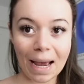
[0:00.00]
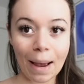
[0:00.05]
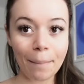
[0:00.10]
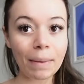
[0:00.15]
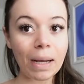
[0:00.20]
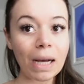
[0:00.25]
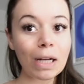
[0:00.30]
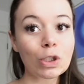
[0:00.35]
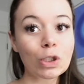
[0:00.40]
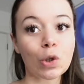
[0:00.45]
I'm
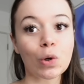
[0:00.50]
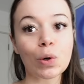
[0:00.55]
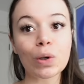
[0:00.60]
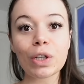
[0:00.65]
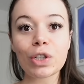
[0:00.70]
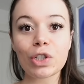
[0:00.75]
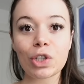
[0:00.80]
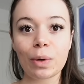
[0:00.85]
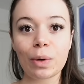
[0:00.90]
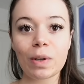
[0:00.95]
not
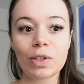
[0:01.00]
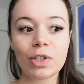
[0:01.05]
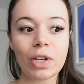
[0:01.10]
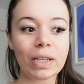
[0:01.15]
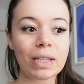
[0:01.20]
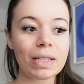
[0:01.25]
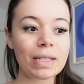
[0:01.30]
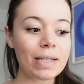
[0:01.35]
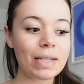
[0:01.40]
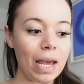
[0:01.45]
totally sure where
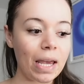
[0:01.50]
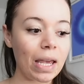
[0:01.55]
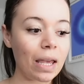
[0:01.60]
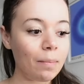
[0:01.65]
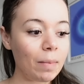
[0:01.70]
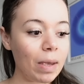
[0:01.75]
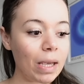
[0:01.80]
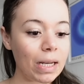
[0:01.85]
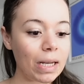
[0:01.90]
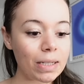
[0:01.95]
Jalen's
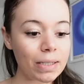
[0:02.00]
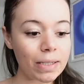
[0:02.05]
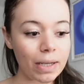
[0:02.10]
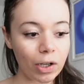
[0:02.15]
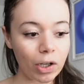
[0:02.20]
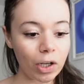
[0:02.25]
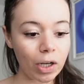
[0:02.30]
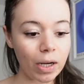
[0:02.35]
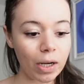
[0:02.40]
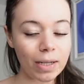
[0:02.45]
taking me to
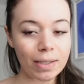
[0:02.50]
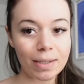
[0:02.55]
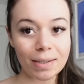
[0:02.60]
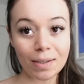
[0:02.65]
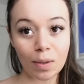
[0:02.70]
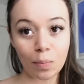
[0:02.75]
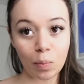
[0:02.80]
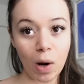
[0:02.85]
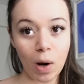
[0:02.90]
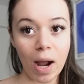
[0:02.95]
dinner. It's a
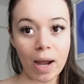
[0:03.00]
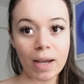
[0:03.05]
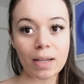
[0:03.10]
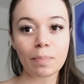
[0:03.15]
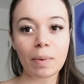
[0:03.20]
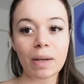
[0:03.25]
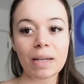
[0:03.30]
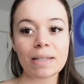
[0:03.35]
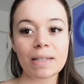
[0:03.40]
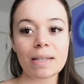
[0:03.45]
surprise,
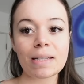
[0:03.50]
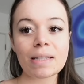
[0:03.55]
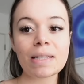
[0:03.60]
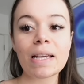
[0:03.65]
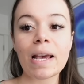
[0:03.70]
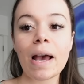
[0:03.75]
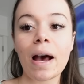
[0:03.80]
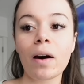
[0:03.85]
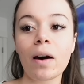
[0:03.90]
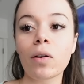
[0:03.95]
but it's in
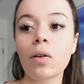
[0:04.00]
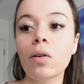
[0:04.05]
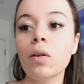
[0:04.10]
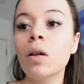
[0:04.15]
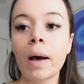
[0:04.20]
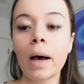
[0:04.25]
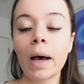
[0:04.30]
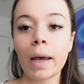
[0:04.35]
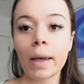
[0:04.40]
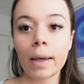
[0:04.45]

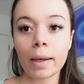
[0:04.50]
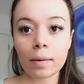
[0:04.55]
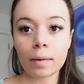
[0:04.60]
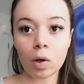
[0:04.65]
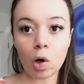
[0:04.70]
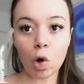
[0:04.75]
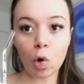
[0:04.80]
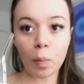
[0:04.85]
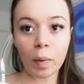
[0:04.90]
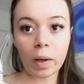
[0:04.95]
Seattle. I
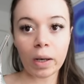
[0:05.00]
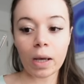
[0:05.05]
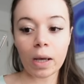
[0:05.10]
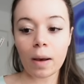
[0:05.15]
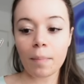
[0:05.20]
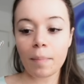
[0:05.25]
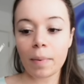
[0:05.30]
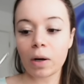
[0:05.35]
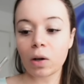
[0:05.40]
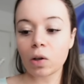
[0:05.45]
opened
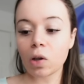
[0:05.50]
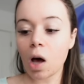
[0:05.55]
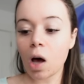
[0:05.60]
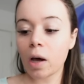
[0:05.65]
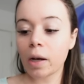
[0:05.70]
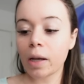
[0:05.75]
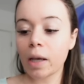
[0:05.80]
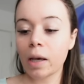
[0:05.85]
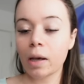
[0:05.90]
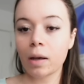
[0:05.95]
up an
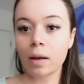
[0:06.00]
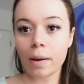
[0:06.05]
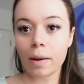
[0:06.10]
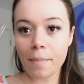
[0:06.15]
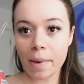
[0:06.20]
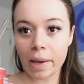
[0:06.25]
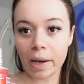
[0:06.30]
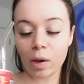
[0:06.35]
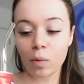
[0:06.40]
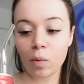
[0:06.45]
Alani, a
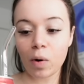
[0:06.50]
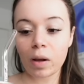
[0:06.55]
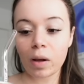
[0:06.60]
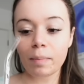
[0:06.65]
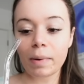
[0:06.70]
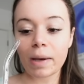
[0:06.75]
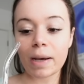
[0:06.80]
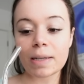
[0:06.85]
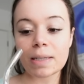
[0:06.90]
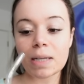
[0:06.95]
mini one,
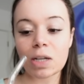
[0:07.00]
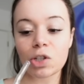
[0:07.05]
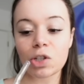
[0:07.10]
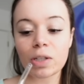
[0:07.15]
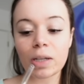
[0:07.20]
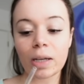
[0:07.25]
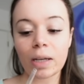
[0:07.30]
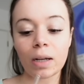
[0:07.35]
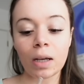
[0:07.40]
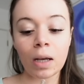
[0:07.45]
because I just
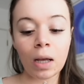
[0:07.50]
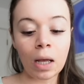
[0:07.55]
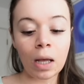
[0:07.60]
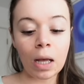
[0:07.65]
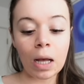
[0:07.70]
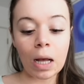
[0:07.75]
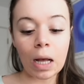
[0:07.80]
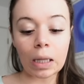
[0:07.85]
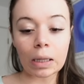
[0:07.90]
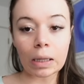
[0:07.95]
needed
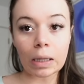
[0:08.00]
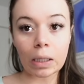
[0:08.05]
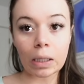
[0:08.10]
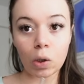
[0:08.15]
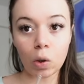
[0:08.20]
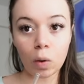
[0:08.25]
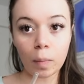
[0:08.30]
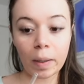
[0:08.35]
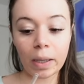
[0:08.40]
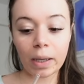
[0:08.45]
a
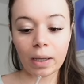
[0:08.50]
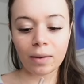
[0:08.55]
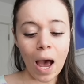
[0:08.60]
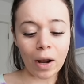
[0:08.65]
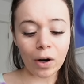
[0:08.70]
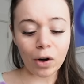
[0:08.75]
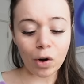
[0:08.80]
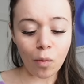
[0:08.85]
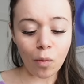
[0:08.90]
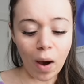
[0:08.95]
little bit.
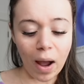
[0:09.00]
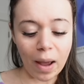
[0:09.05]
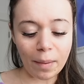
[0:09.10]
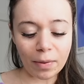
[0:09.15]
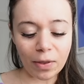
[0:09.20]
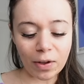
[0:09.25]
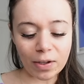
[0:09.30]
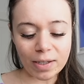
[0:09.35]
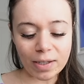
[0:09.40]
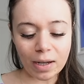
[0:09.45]
I don't know why,
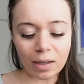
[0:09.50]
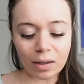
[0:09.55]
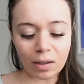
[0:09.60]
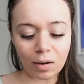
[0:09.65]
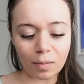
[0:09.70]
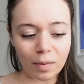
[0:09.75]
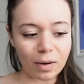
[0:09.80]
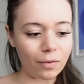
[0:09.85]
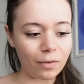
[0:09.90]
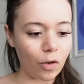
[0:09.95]
but there's like a
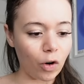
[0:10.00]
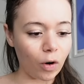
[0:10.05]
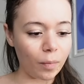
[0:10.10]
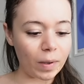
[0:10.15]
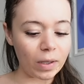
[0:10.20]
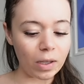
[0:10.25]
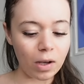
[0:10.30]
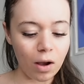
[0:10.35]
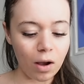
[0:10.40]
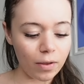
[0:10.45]
little bit of
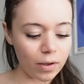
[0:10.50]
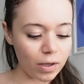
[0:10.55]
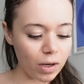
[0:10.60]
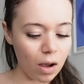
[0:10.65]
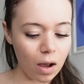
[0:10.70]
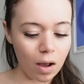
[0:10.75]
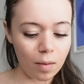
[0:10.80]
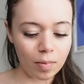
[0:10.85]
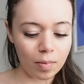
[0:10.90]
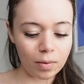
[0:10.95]
formula on the
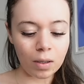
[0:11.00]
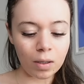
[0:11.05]
top.